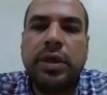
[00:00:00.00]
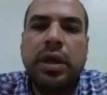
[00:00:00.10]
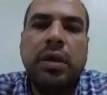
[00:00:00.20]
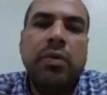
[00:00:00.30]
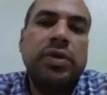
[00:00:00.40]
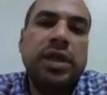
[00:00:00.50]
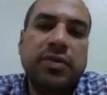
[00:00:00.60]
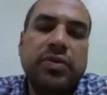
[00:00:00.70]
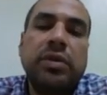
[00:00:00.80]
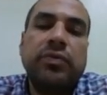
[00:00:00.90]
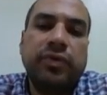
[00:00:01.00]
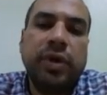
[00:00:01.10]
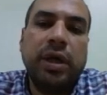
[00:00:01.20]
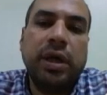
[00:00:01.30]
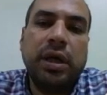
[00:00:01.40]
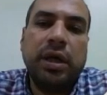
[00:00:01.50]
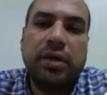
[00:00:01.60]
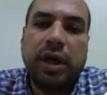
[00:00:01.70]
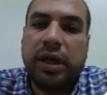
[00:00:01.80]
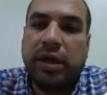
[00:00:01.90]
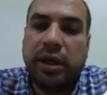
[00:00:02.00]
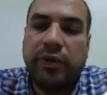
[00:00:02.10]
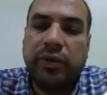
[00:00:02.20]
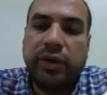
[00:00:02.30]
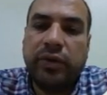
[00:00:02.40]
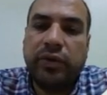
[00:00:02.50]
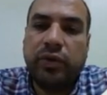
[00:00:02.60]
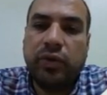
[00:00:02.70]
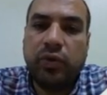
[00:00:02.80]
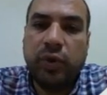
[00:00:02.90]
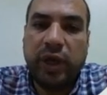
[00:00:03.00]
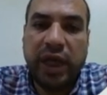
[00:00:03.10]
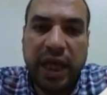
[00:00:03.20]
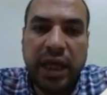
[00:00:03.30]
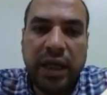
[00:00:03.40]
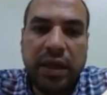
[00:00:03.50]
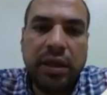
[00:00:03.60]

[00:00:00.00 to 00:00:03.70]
2,928,